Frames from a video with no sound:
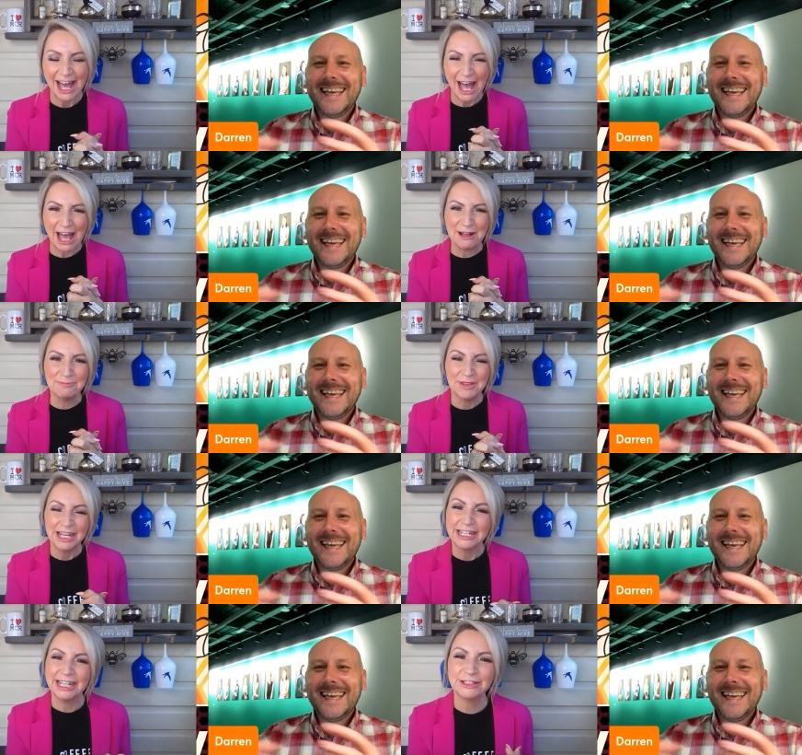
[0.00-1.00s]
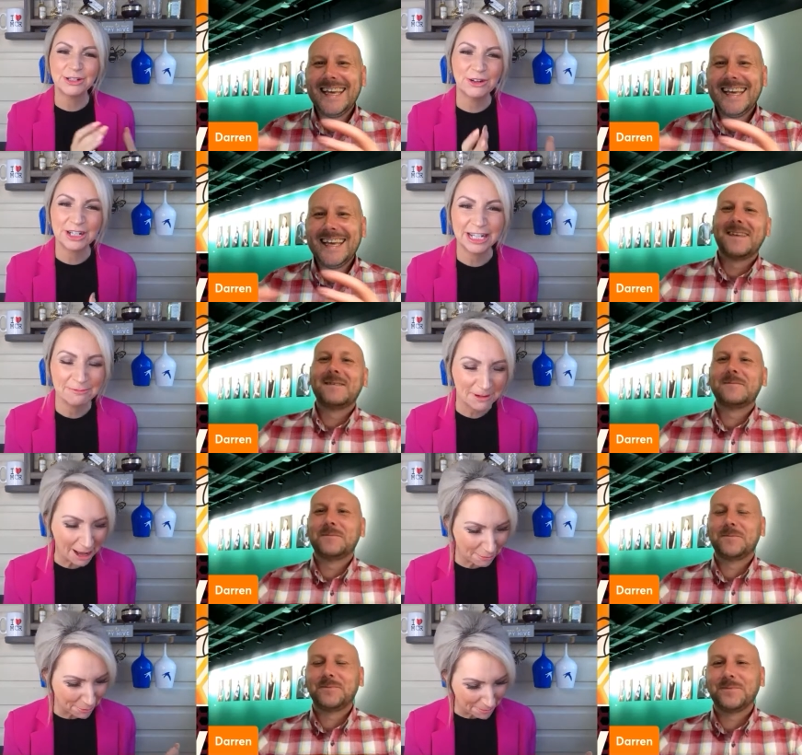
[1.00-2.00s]
Speaker 1: Um, they're talking
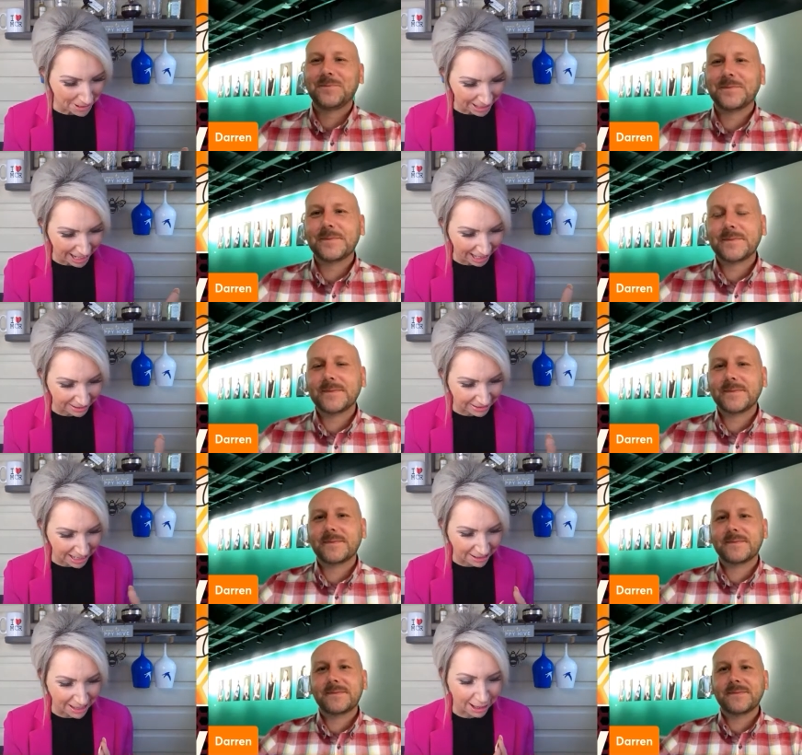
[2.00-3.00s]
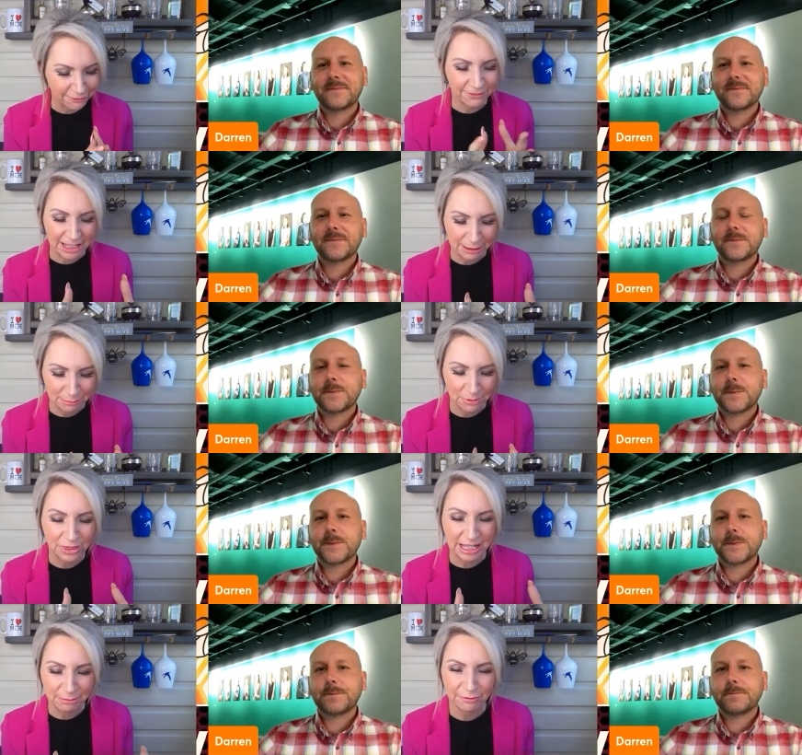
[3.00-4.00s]
about women and, and that theme,
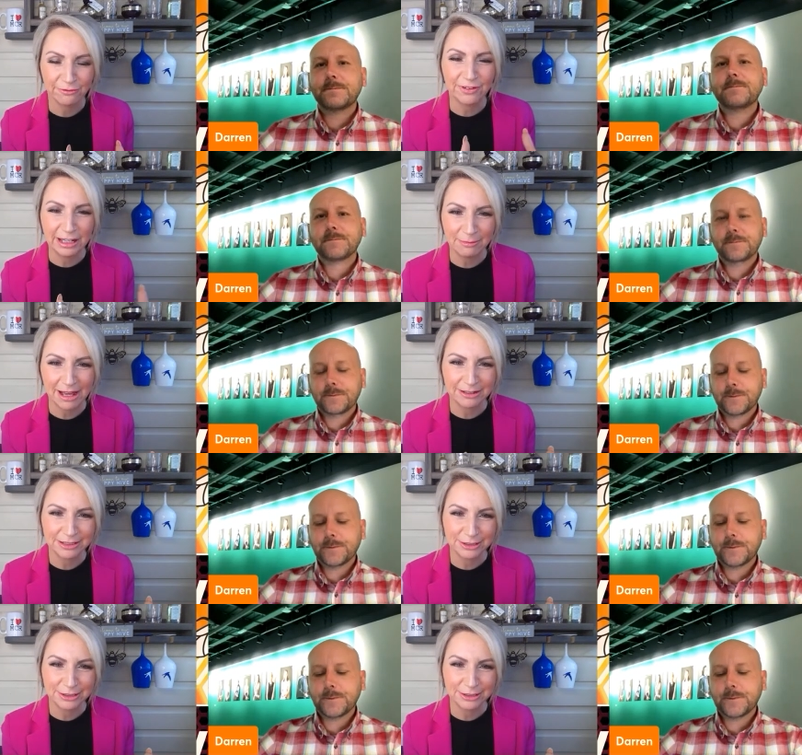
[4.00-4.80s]
theme of females and